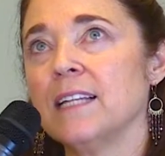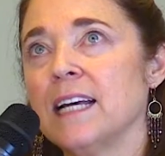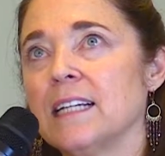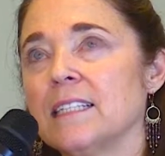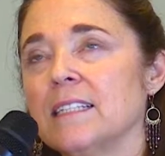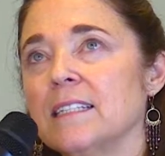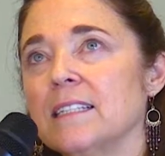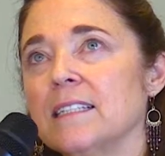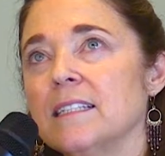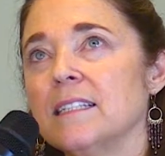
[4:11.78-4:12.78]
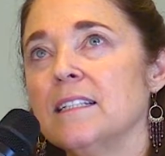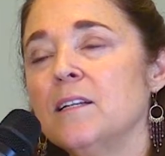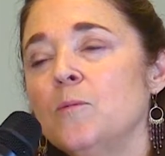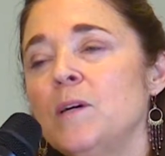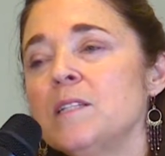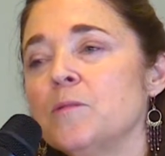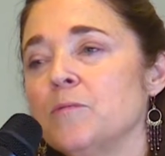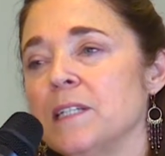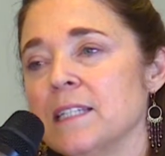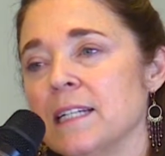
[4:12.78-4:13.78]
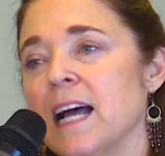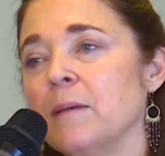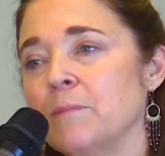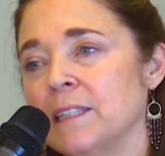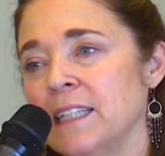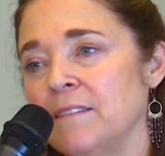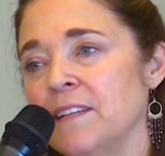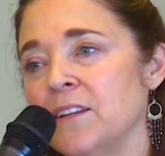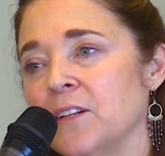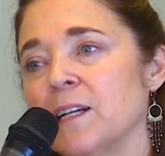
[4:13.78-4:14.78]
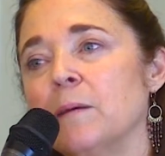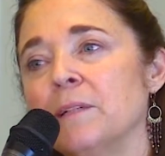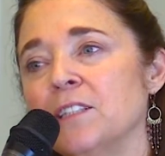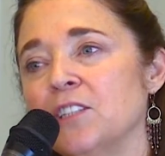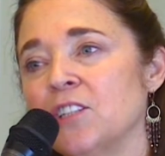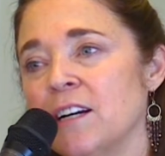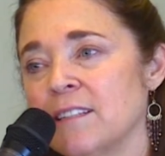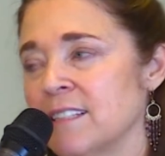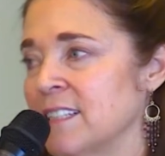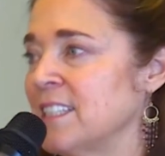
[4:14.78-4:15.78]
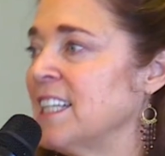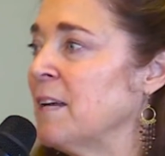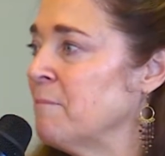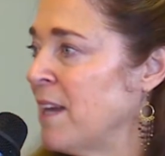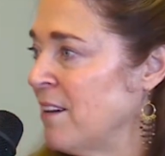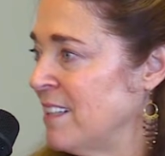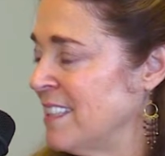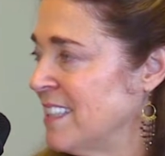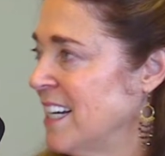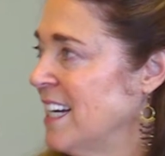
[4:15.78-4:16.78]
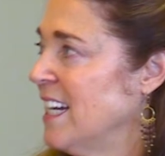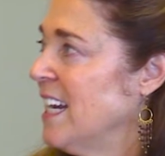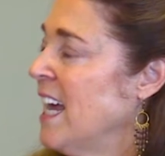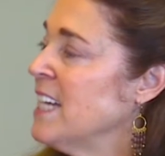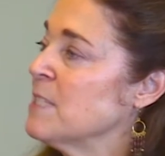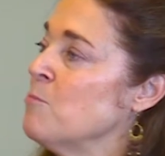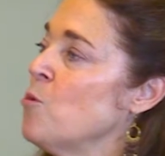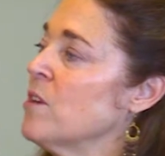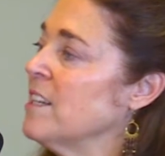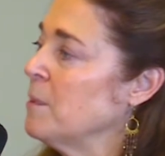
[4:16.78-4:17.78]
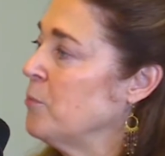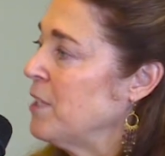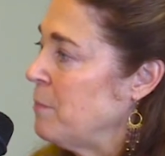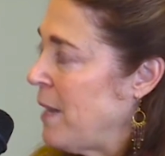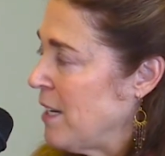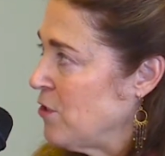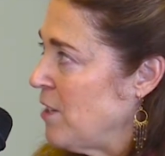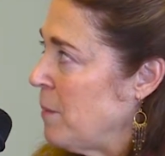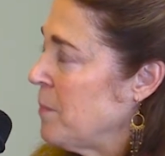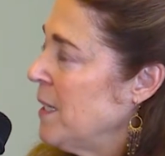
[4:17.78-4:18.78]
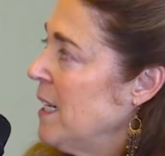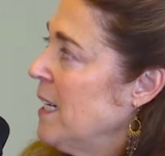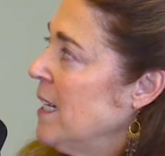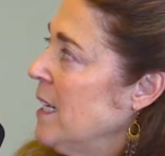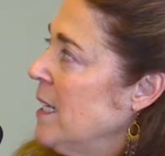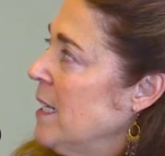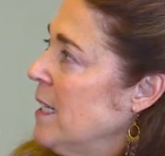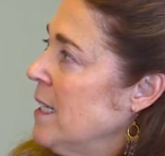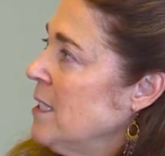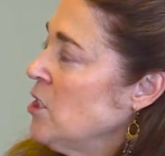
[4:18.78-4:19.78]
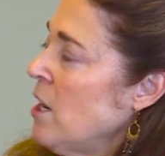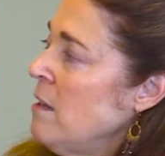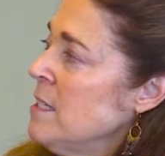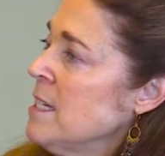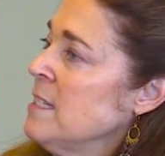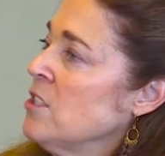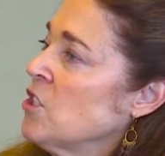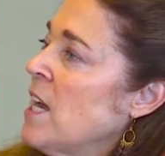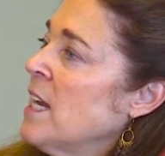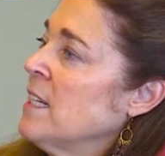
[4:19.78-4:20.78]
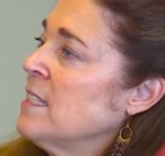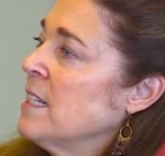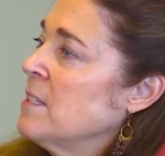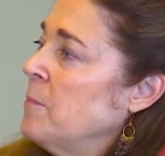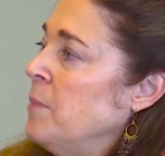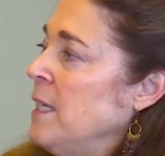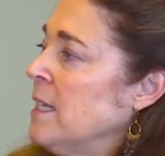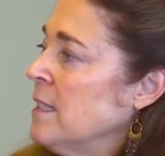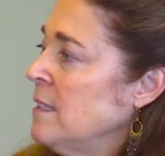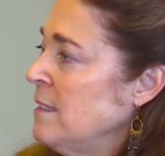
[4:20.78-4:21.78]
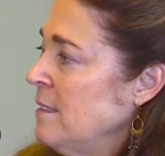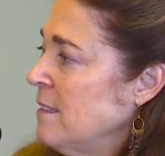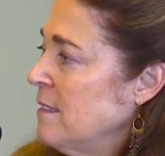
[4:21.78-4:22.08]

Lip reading: that there was a reason I believe that they're coming to Charleston to get married. And it's more than a pretty backdrop. Charleston shines as a beacon